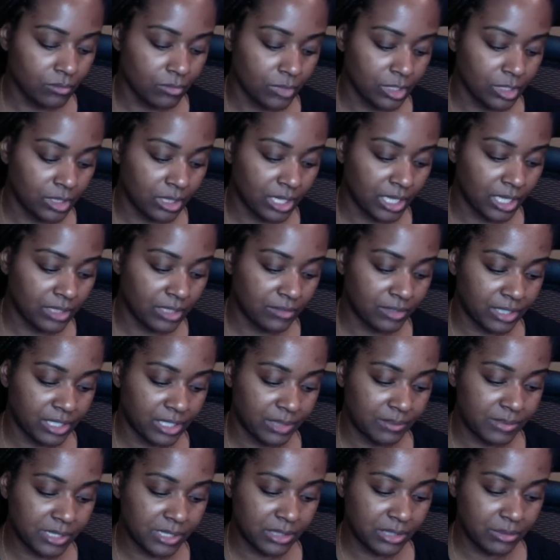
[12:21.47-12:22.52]
Knight of
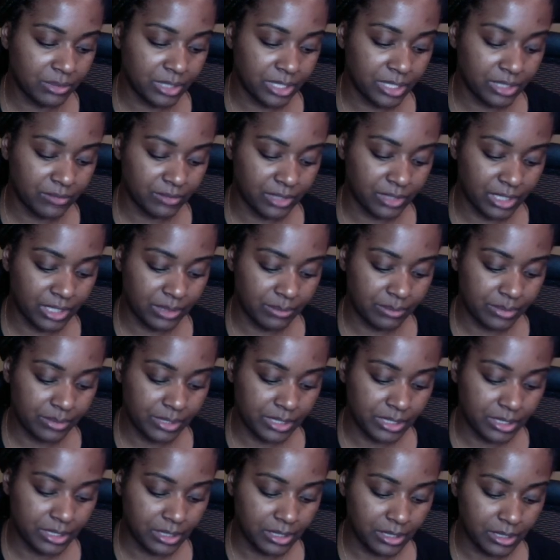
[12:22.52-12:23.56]
Cups, Queen of Cups.